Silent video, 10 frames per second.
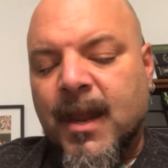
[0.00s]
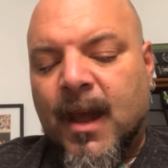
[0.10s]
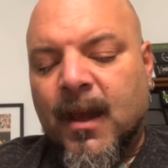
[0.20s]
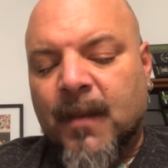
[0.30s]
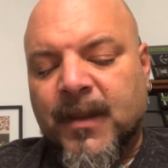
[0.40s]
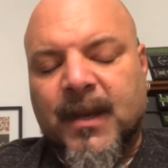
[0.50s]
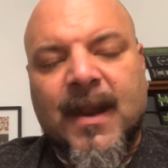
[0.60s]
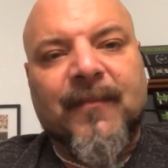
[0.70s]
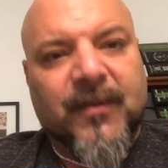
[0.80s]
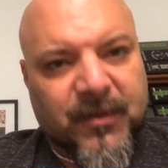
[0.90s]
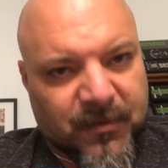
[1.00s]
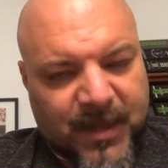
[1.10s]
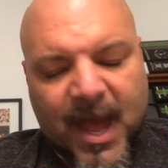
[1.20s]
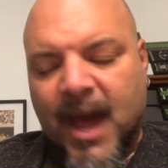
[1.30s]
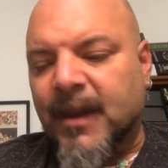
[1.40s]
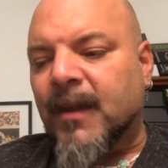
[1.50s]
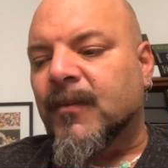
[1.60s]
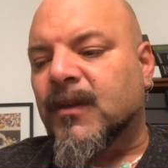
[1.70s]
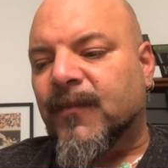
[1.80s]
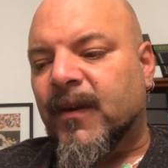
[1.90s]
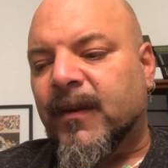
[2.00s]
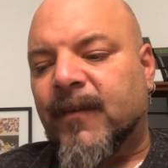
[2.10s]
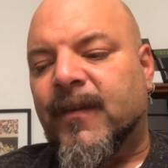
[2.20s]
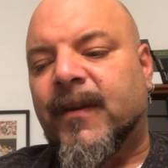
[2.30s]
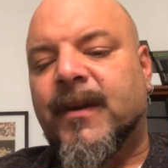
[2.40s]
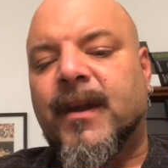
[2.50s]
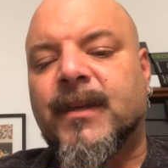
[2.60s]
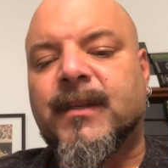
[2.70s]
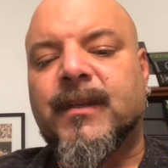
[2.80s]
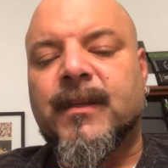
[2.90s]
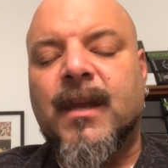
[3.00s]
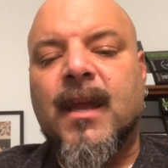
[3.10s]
You didn't have to do that. It was very, very nice.